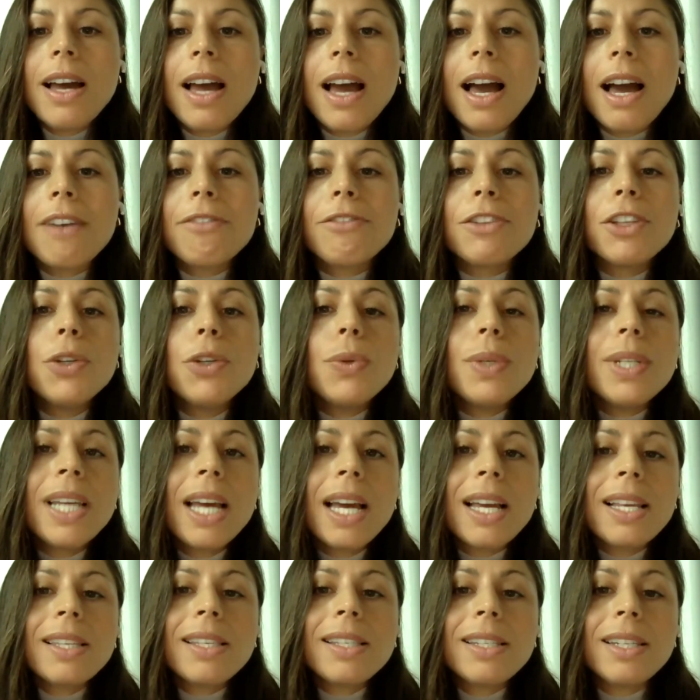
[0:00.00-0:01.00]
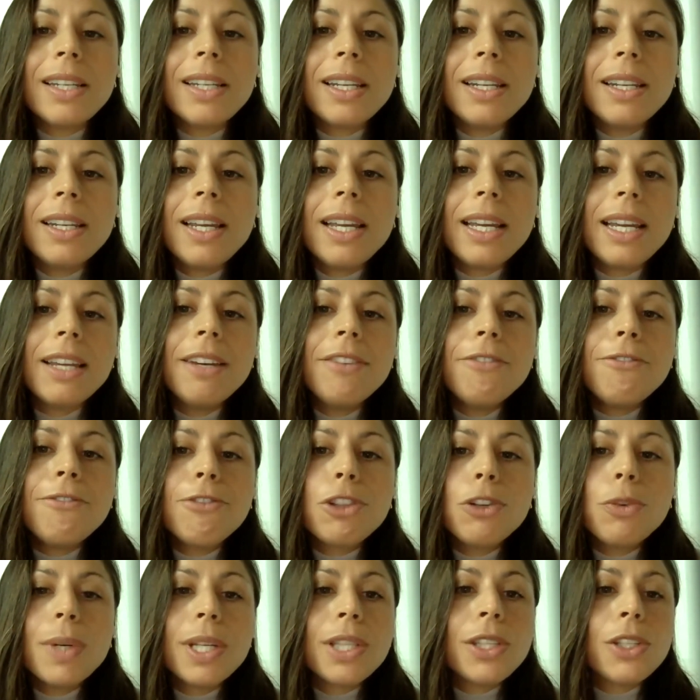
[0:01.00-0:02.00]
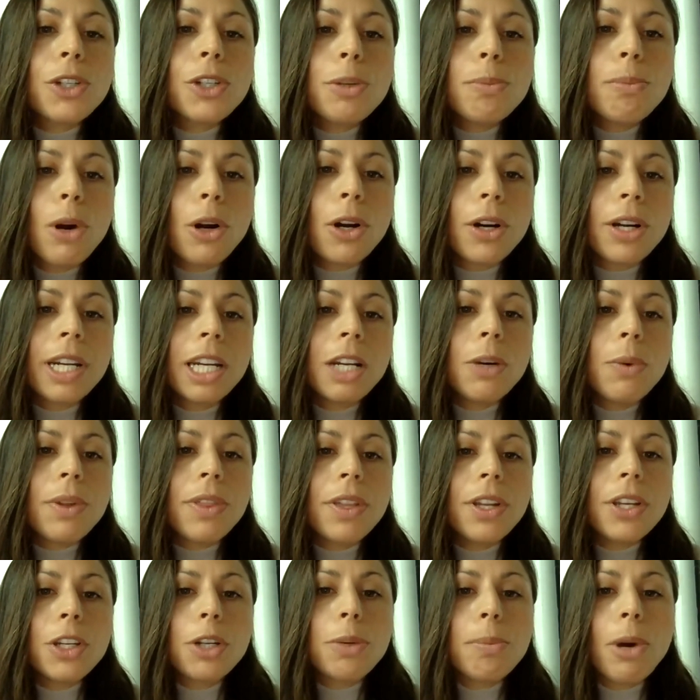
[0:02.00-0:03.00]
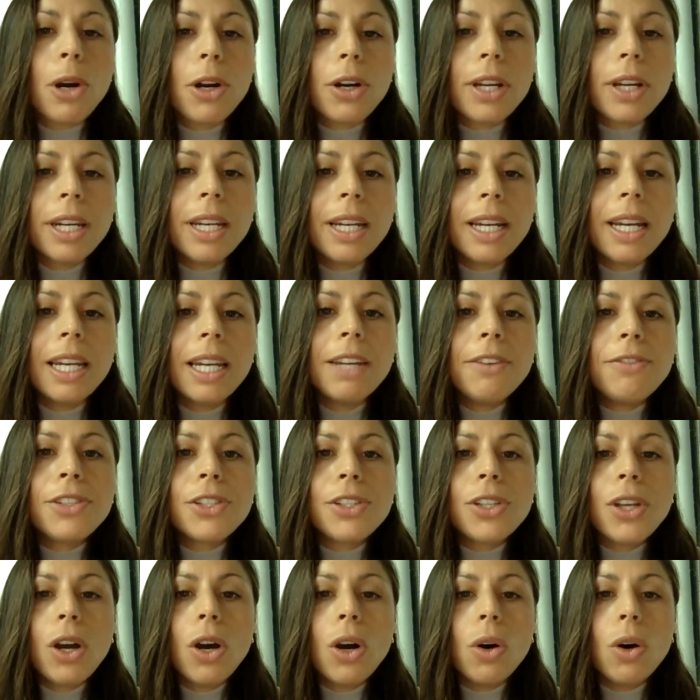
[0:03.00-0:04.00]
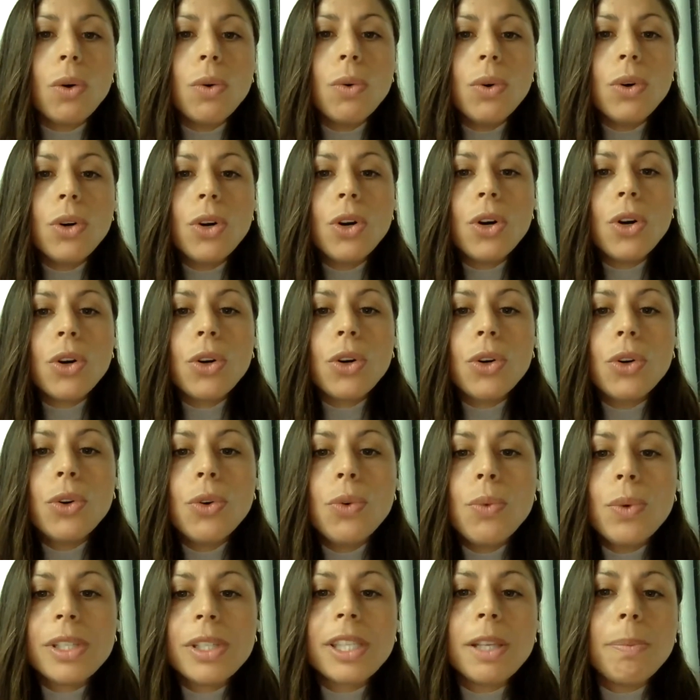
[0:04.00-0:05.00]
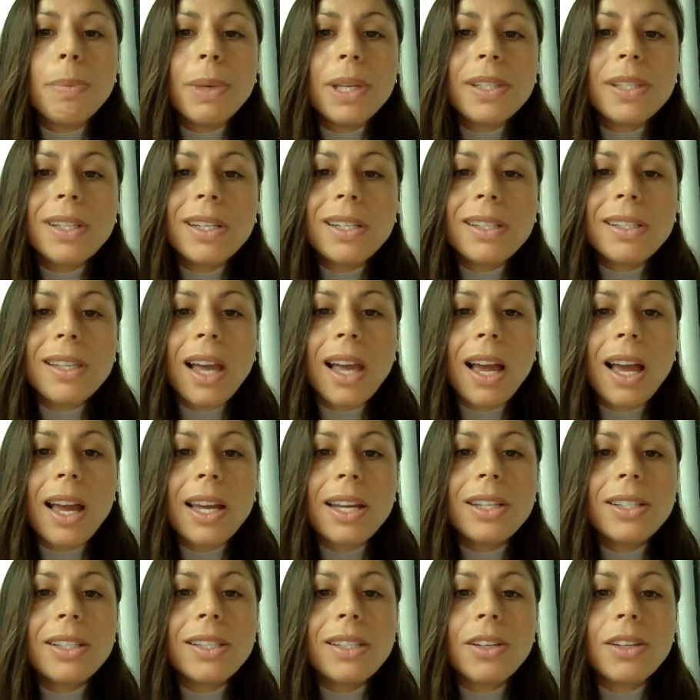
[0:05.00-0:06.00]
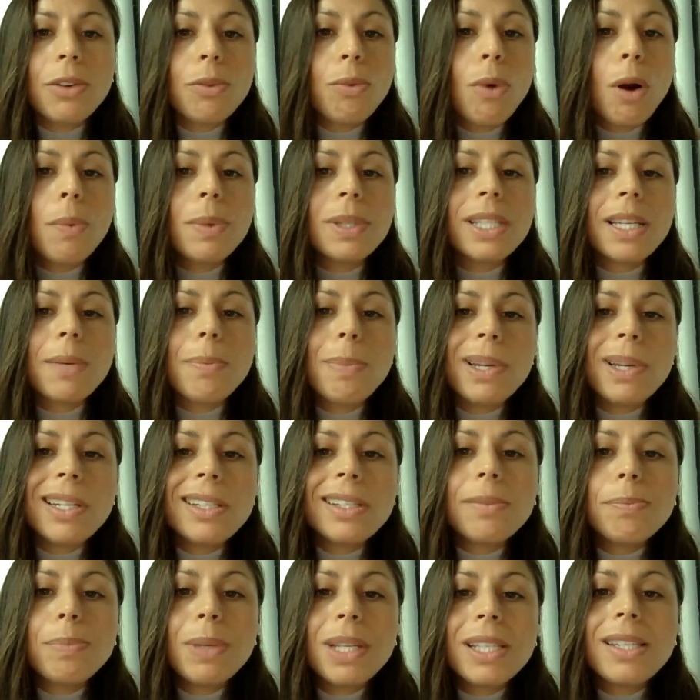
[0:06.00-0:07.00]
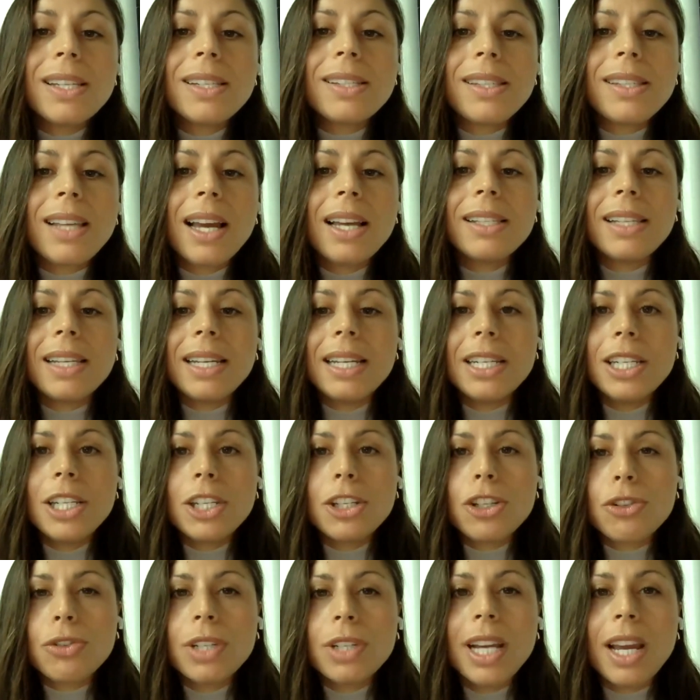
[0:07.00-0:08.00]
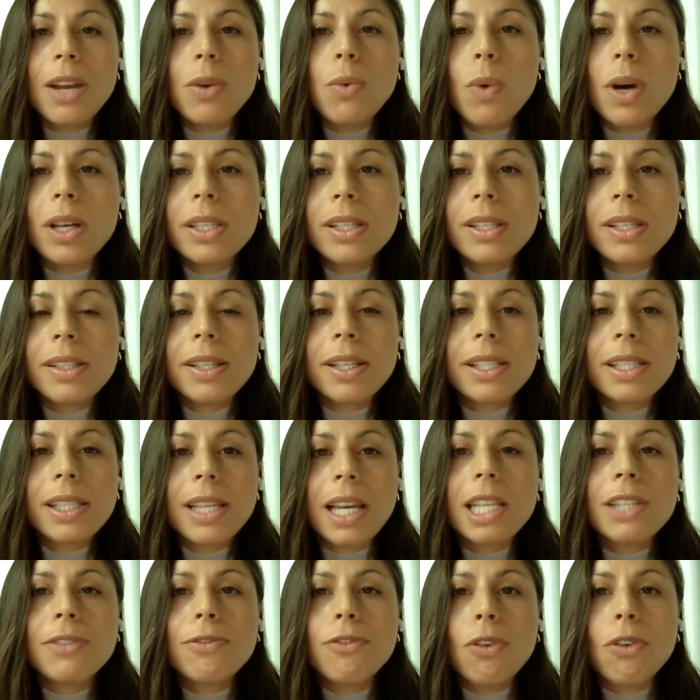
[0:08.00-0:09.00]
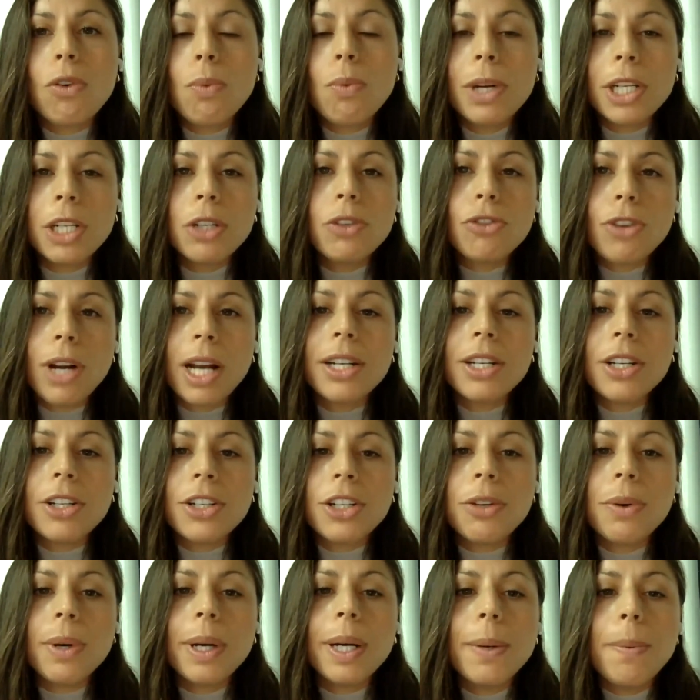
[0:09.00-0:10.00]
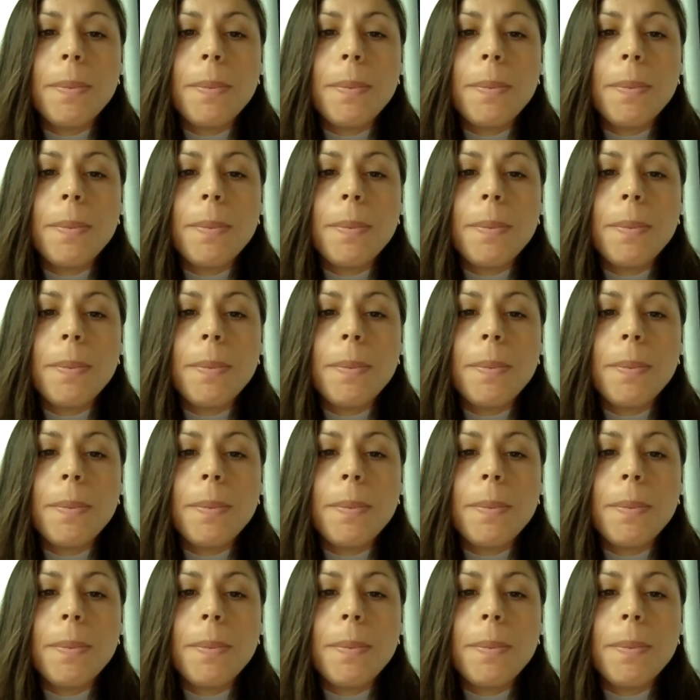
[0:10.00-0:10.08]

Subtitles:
have you tested influencer marketing within your marketing? And if so, who was the business size or what was the business size industry and was it successful when you tried to do it?